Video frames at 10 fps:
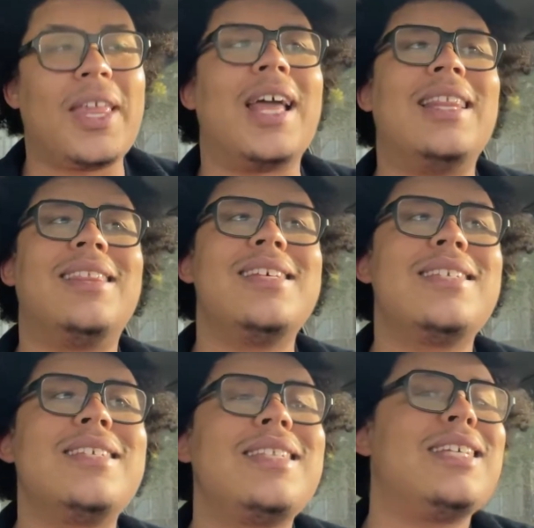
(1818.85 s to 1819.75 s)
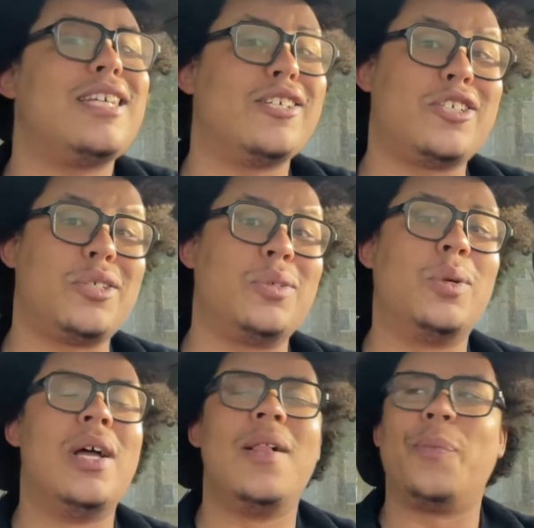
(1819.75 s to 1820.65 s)
And this is the issue
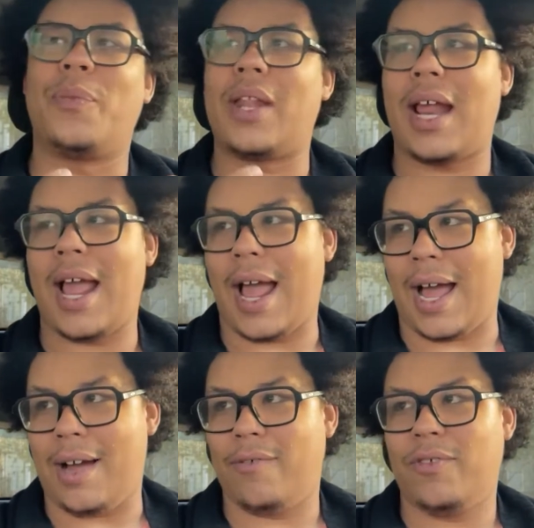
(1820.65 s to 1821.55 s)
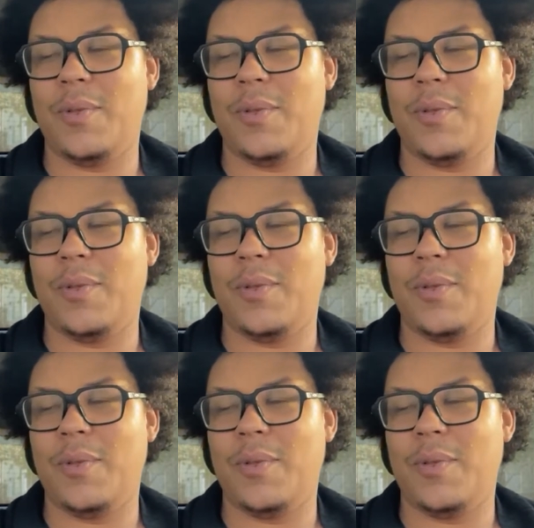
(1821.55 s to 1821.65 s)
that I have.